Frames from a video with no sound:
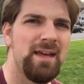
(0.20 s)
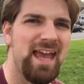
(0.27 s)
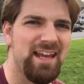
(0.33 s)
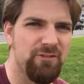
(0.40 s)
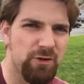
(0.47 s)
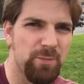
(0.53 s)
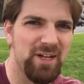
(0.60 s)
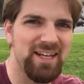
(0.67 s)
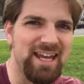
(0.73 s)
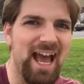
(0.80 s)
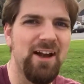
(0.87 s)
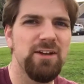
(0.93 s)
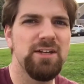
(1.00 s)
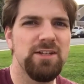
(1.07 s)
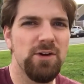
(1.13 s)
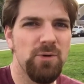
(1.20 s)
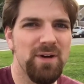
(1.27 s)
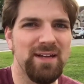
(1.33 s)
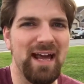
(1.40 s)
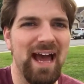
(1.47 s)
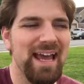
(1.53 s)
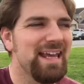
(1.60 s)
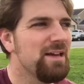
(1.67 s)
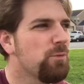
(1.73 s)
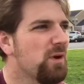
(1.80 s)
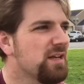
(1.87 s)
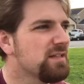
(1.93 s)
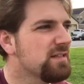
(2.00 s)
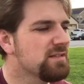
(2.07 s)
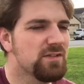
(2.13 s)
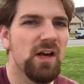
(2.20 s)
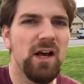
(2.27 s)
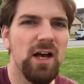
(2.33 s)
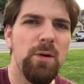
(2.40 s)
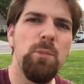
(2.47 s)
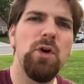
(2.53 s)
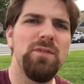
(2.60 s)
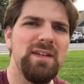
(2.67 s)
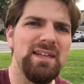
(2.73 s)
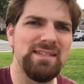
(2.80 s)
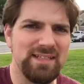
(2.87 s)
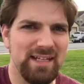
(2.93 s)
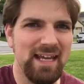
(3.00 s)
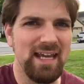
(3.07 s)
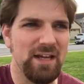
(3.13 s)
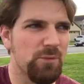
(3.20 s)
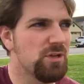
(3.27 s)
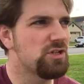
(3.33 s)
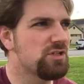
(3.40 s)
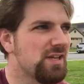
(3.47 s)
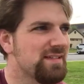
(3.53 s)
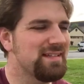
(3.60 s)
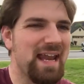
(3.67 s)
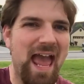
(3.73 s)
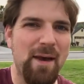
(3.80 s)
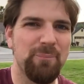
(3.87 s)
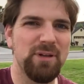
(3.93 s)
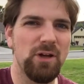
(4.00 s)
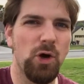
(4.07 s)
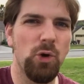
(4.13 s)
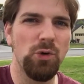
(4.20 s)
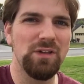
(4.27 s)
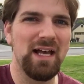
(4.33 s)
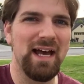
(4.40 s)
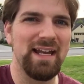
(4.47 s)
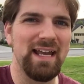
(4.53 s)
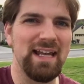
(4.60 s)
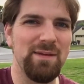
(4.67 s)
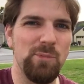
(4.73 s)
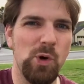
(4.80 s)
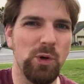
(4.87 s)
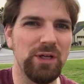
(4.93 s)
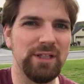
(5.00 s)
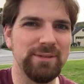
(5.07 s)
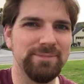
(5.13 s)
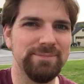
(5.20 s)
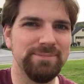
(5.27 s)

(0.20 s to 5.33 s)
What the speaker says: Hey everybody, how you doing? I went and saw a movie today, which doesn't happen a whole lot anymore.